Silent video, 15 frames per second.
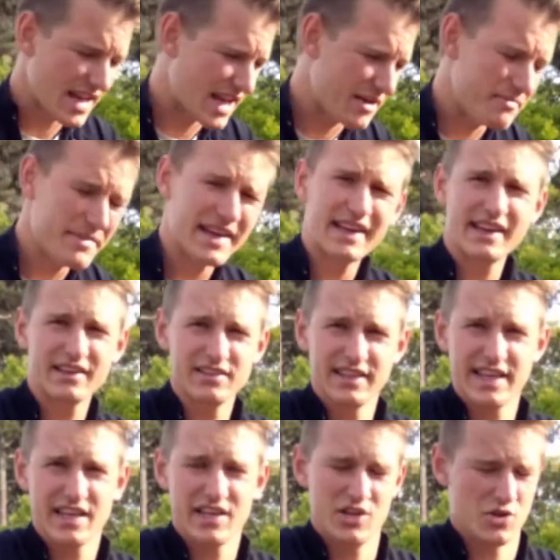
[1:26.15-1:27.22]

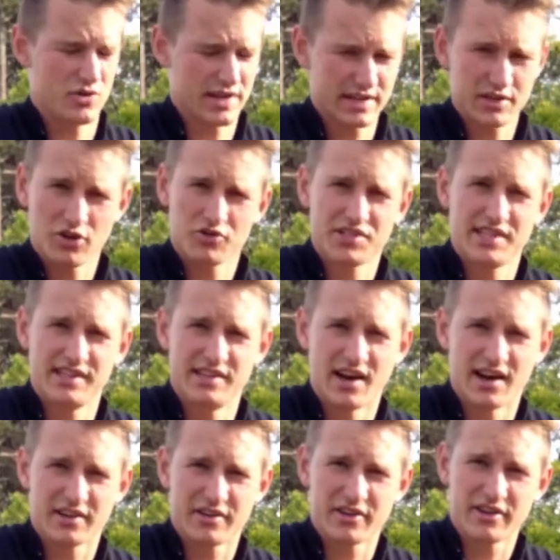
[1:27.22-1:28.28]
immediately you need to go see a
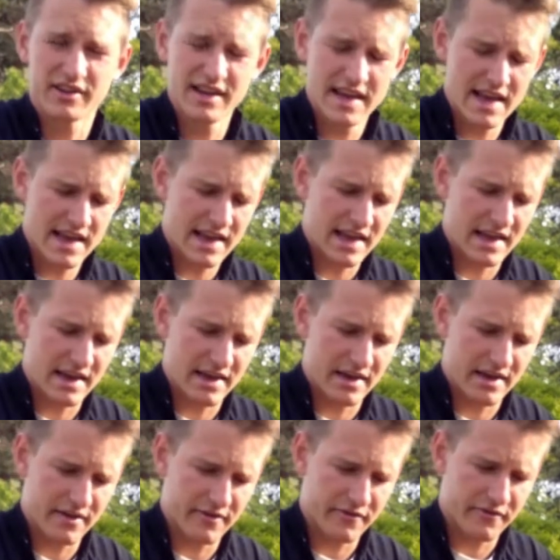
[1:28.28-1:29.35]
doctor.
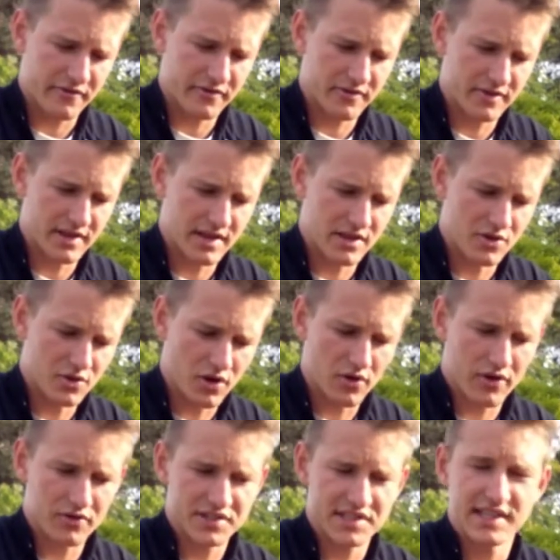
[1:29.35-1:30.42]
If you
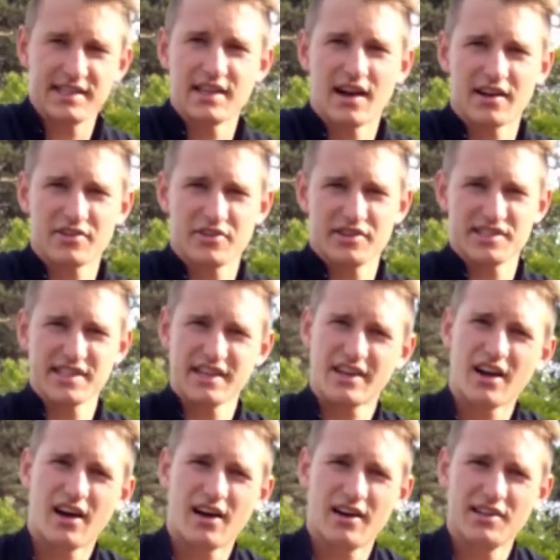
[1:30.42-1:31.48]
don't go see a doctor, it's going
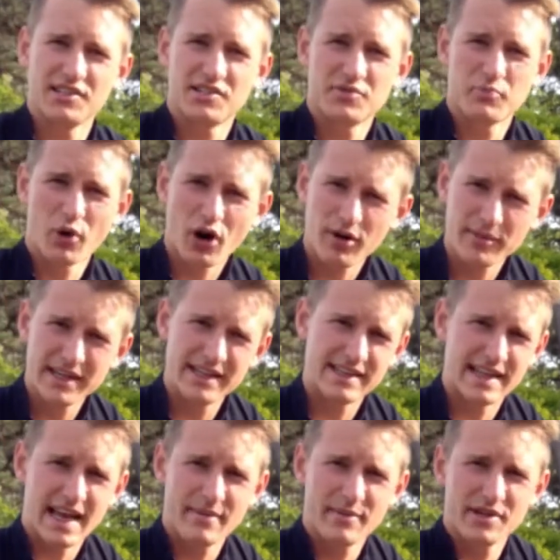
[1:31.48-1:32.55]
to cause permanent
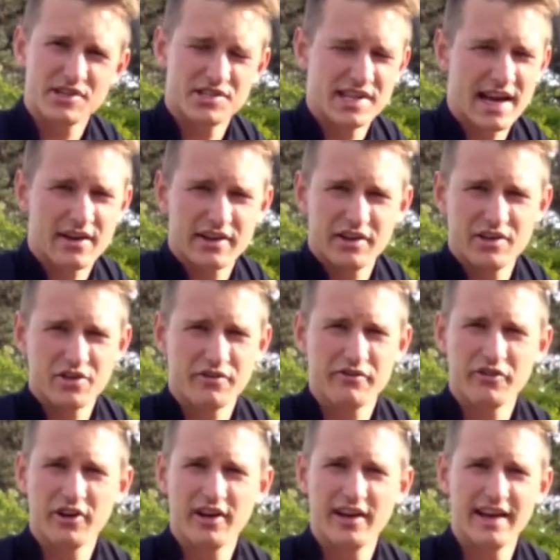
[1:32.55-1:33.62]
damage down into your
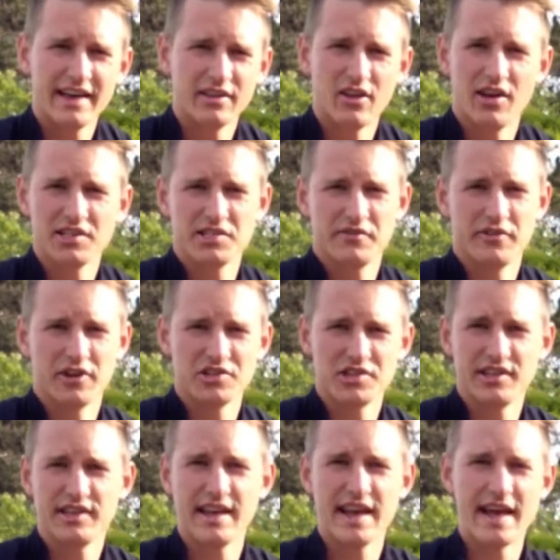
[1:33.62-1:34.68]
foot and loss of
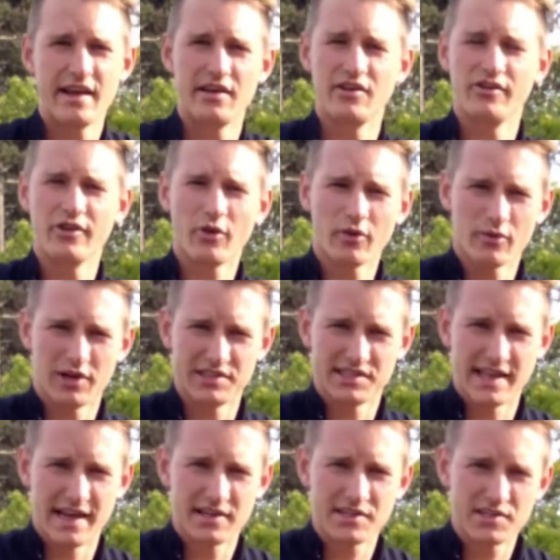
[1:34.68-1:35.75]
function, and no one wants
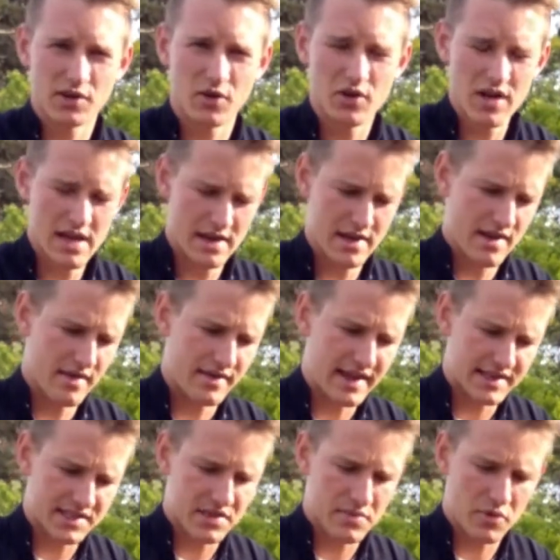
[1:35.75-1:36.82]
that. So
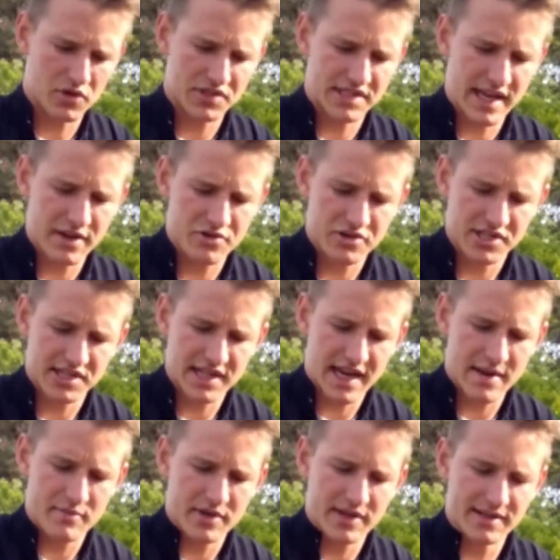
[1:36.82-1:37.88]
that's the most dangerous
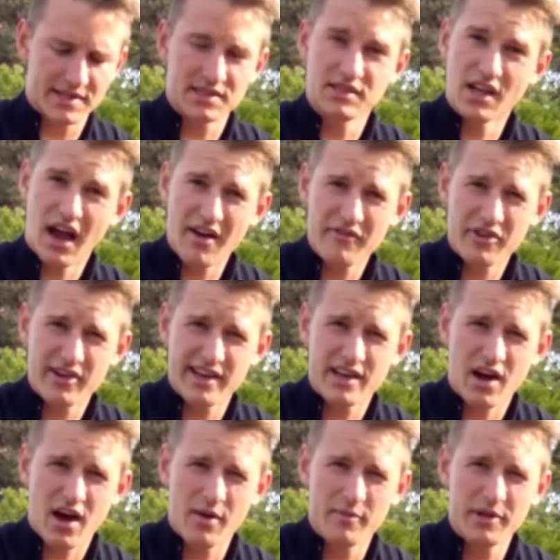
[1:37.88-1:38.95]
type. It's not very
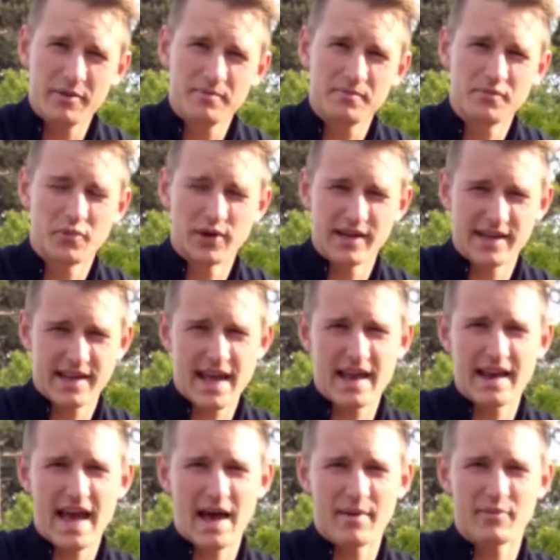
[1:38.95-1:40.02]
common, but it
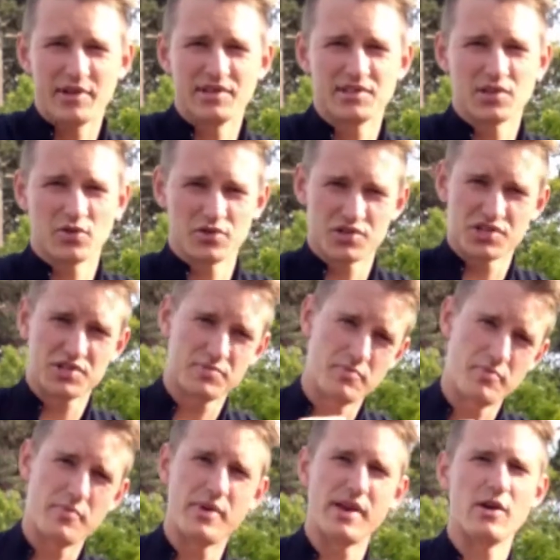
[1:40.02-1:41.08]
can happen, so just
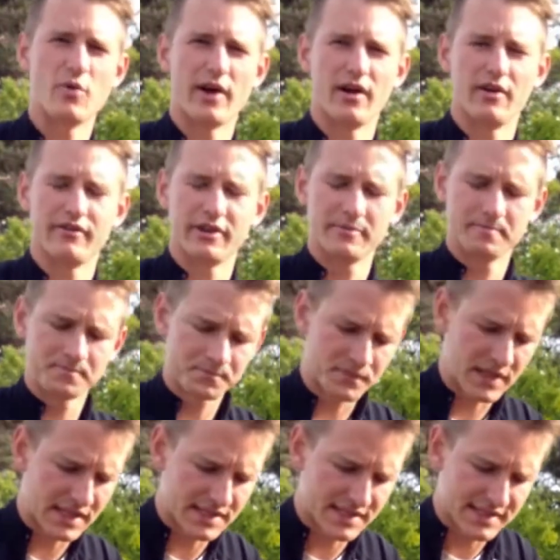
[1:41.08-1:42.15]
be aware of it.
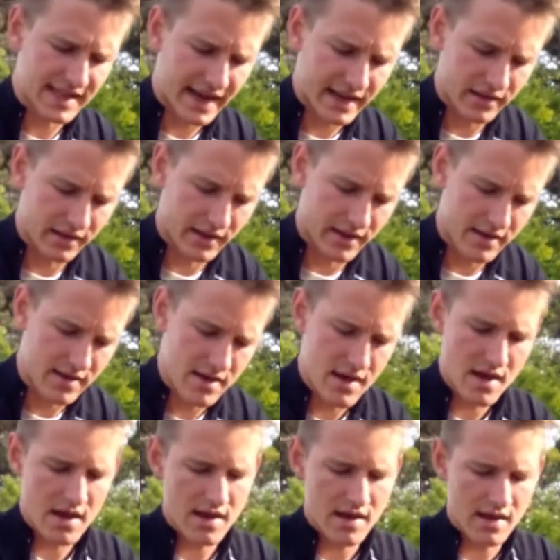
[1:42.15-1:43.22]
Secondly,
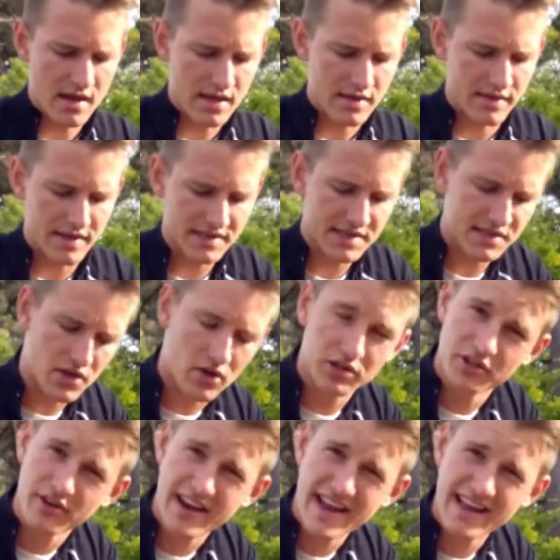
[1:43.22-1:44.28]
this is
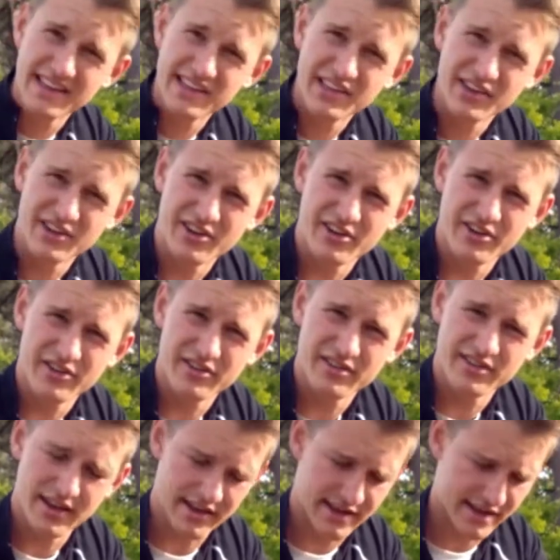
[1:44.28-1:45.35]
called your anterior
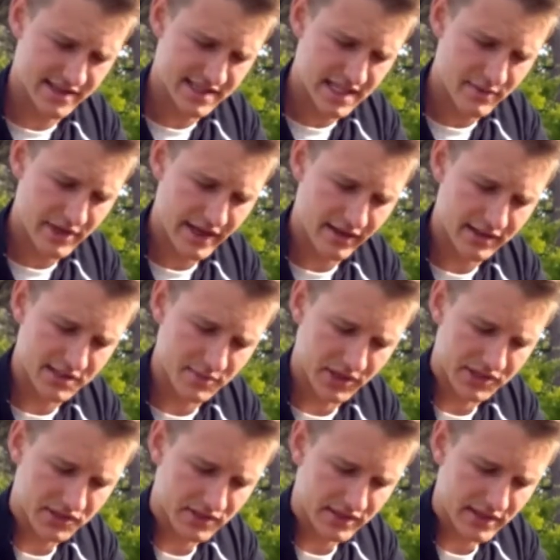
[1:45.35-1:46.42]
tibialis
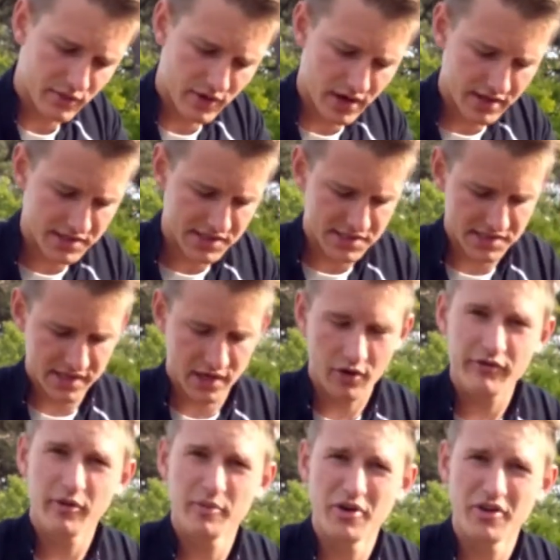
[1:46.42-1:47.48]
muscle. It runs,
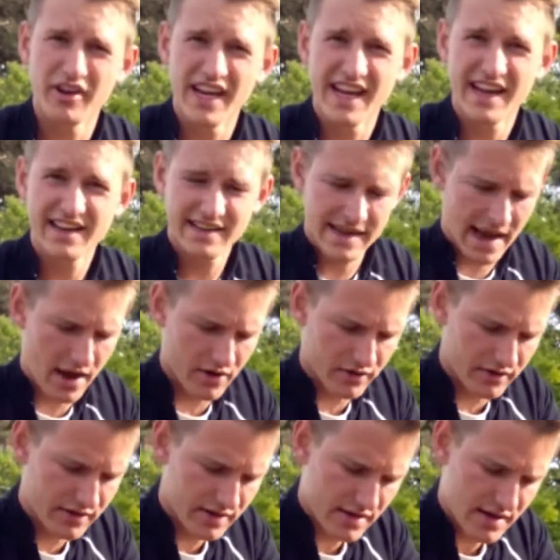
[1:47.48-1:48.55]
from your knee
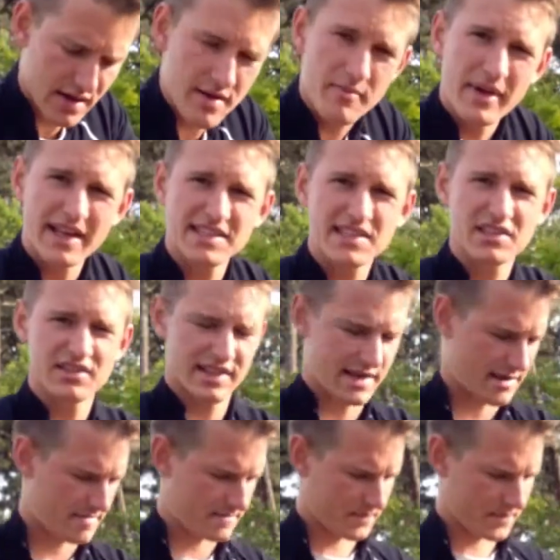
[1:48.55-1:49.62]
down,
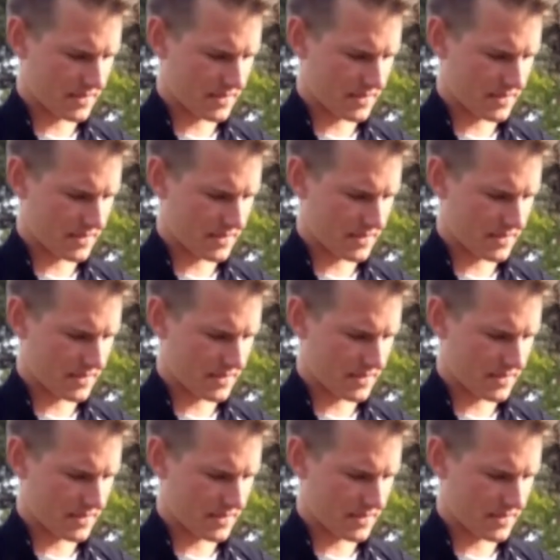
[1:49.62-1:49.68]
basically